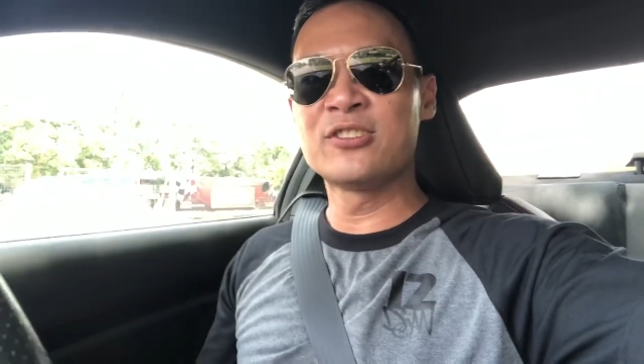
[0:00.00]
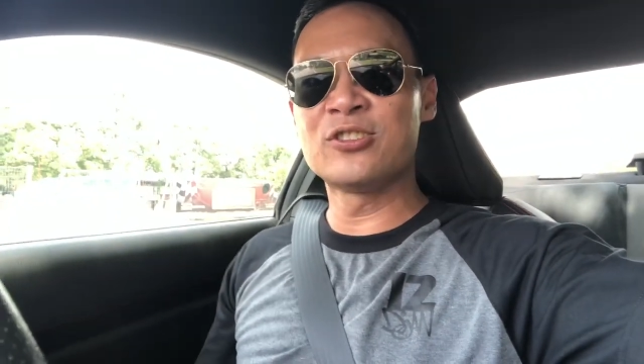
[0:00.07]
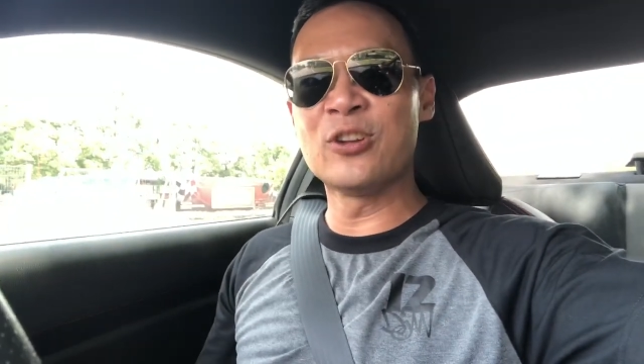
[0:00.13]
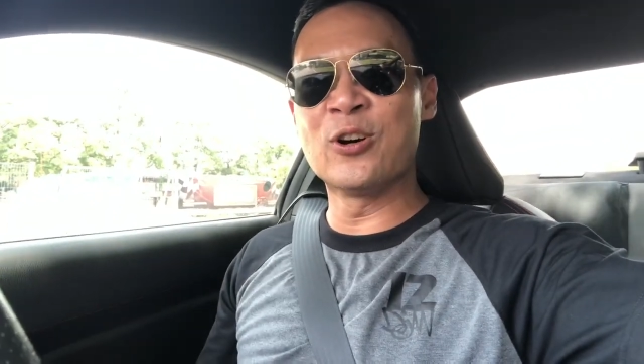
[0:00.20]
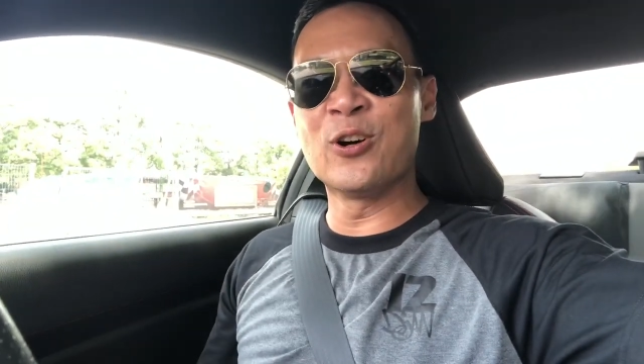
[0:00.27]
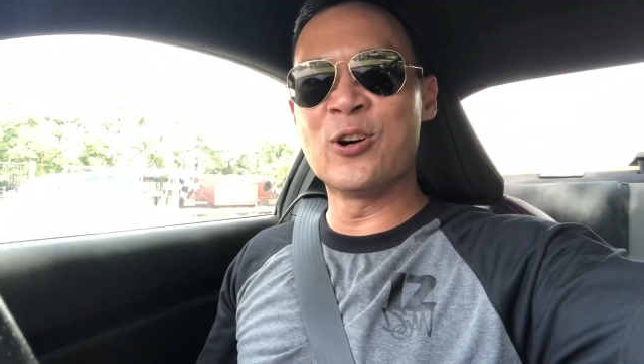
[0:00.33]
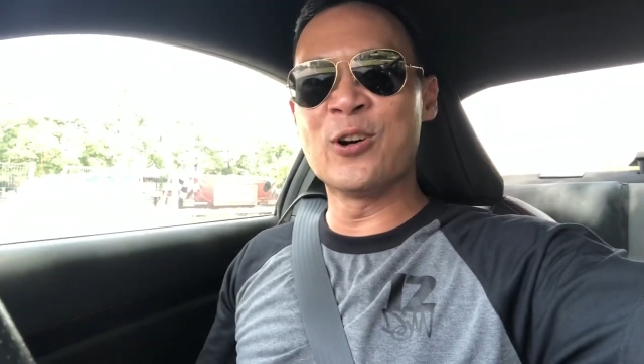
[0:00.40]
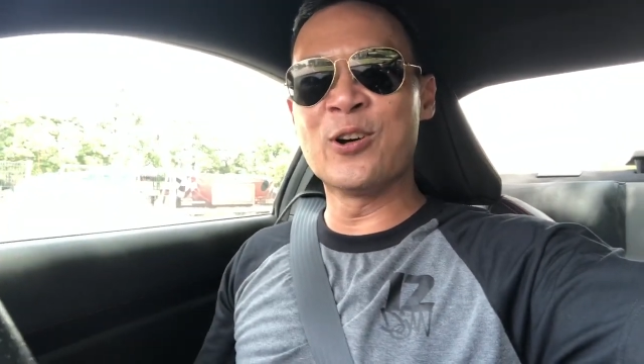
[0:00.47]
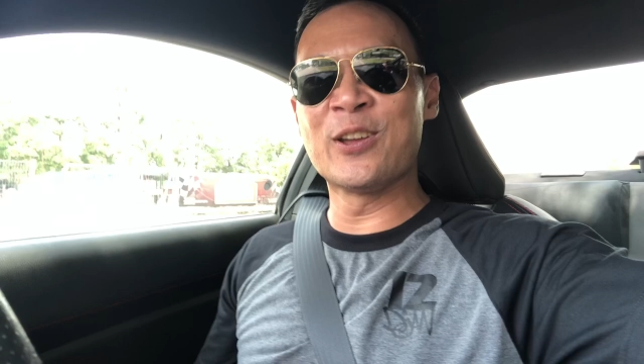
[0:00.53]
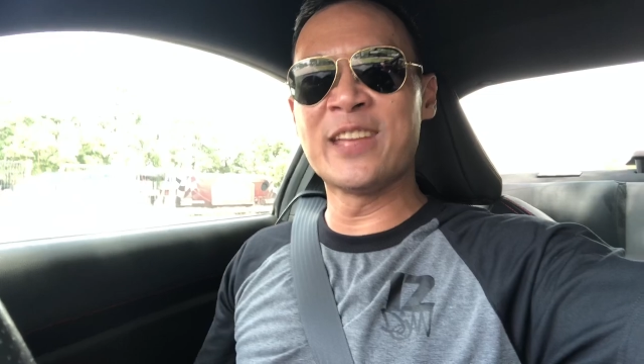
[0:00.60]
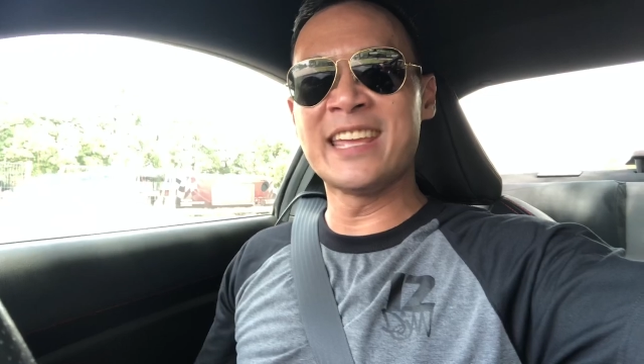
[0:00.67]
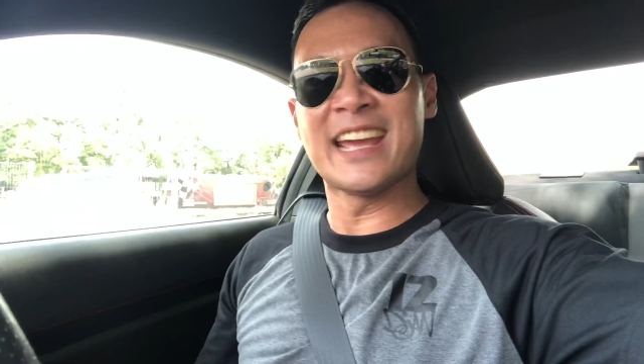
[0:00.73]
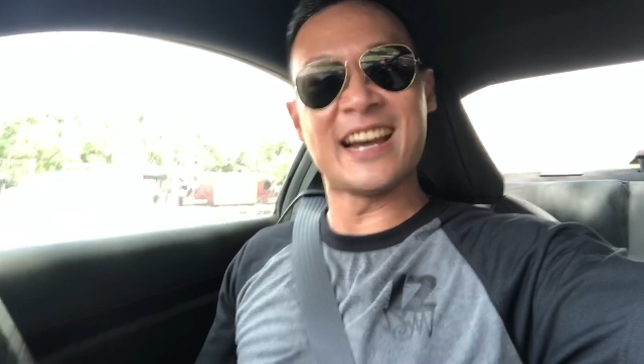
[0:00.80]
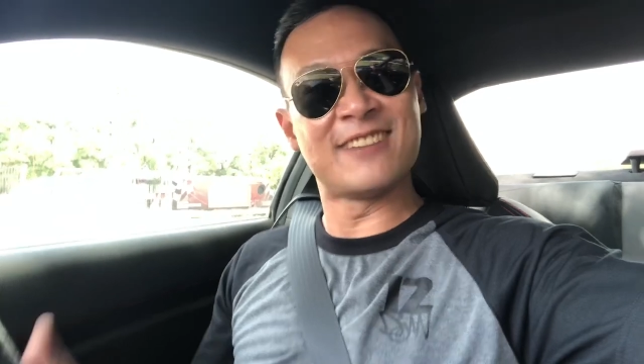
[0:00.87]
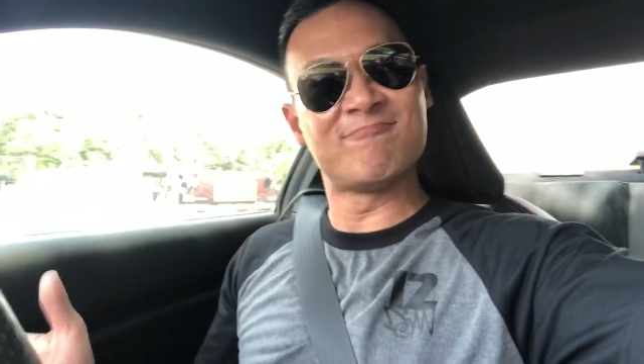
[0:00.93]
So
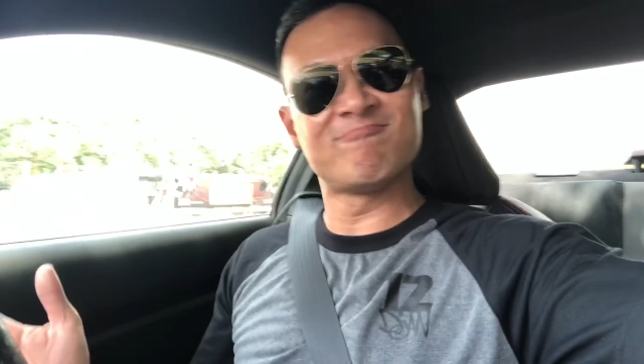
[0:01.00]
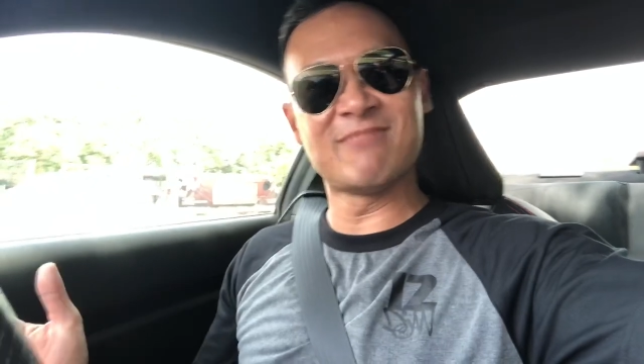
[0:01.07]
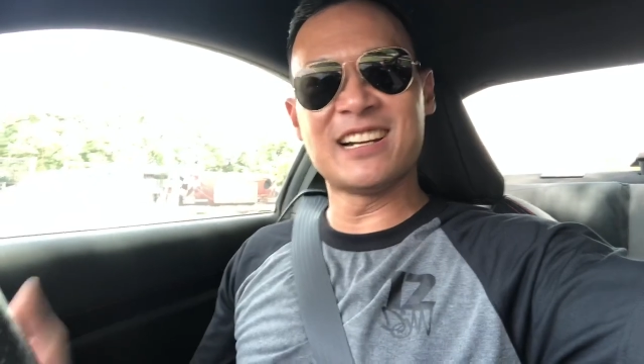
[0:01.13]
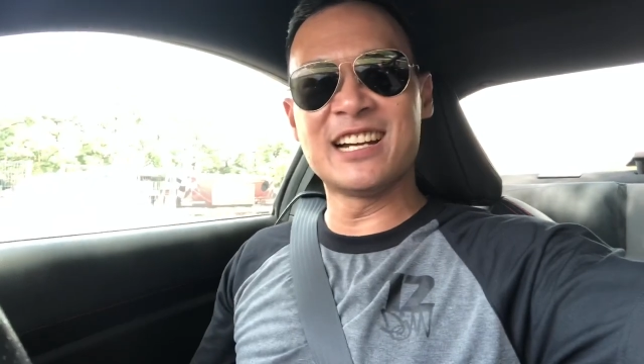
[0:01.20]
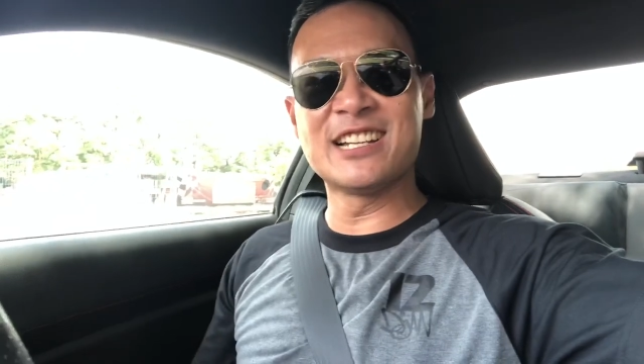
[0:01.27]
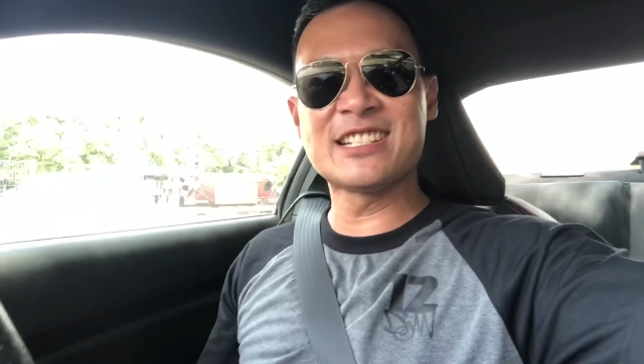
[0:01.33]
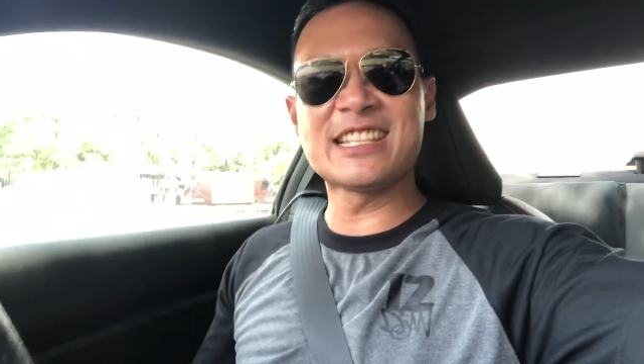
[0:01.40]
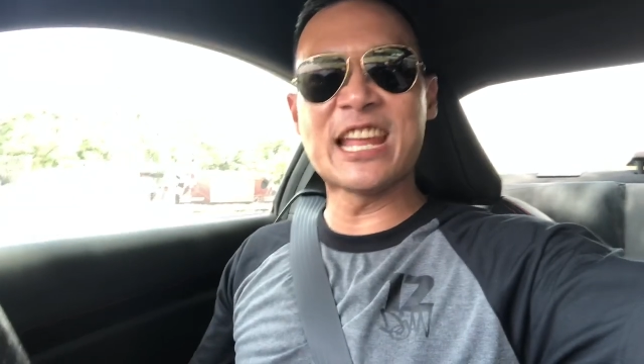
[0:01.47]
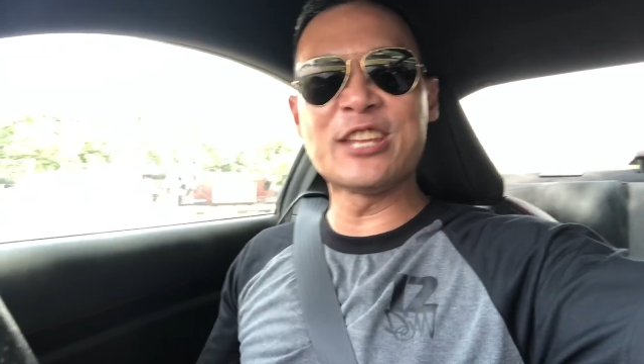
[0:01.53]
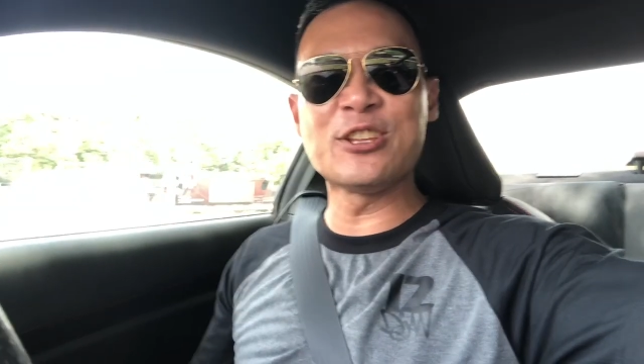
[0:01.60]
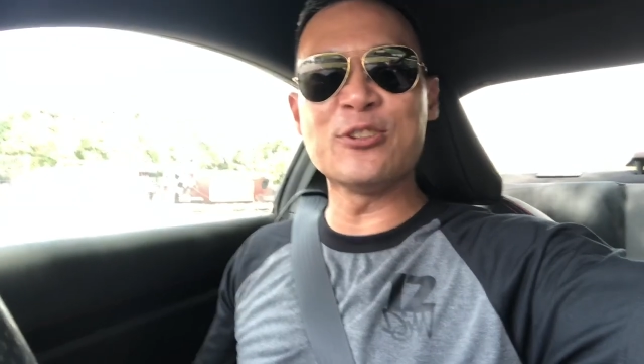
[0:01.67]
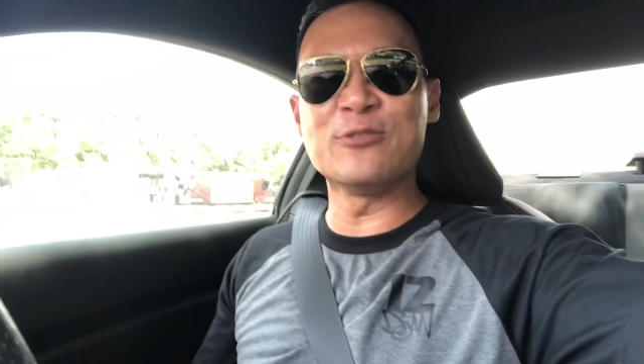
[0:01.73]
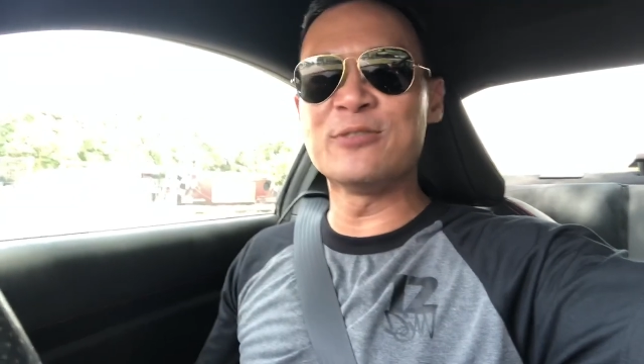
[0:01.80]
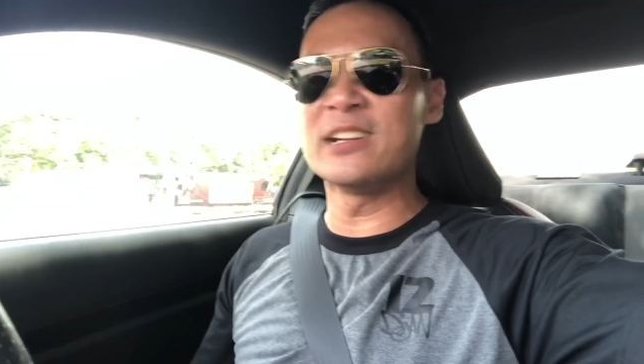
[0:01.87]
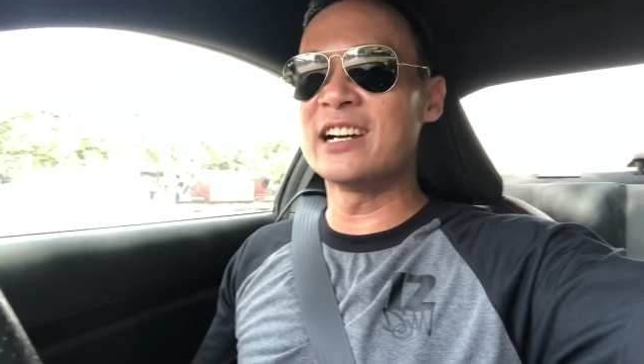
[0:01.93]
yeah, stay
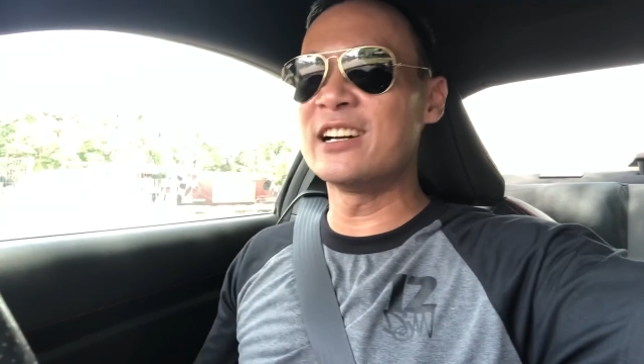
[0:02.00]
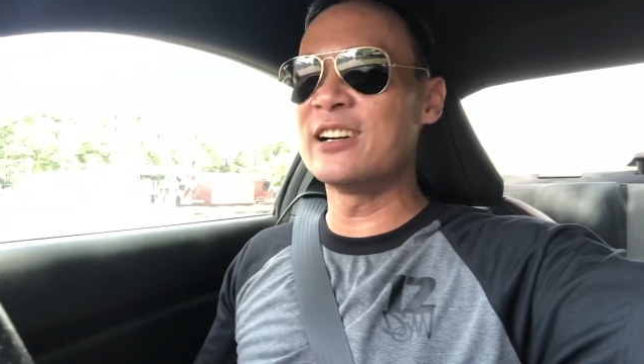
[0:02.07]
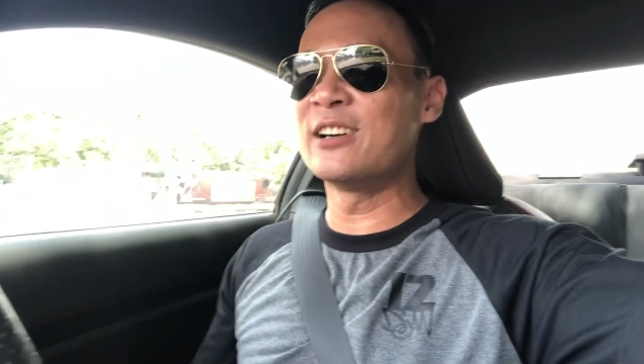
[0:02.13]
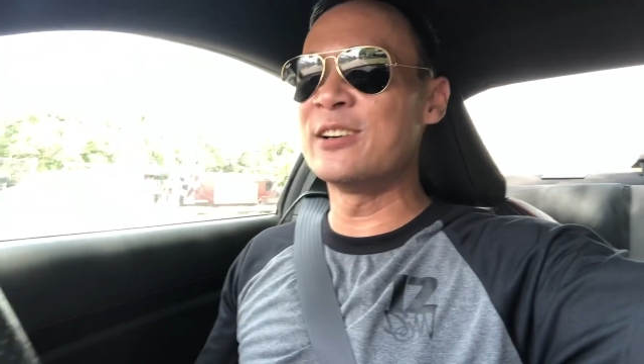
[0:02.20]
tuned.